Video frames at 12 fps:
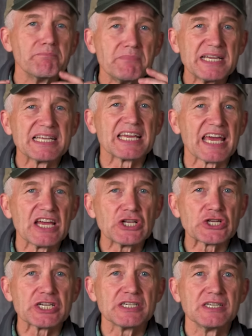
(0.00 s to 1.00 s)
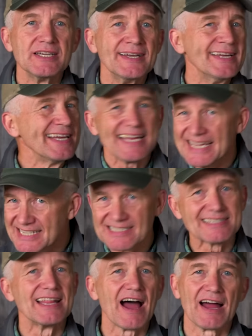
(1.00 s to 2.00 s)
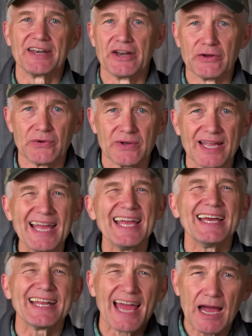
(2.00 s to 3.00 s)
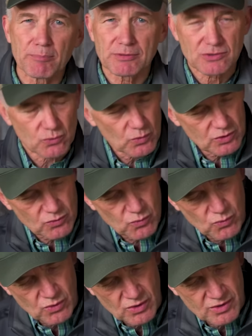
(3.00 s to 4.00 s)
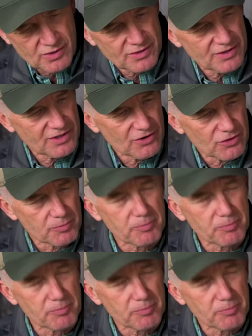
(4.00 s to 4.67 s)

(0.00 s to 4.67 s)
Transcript: mitigation is not new. It happens with you know, the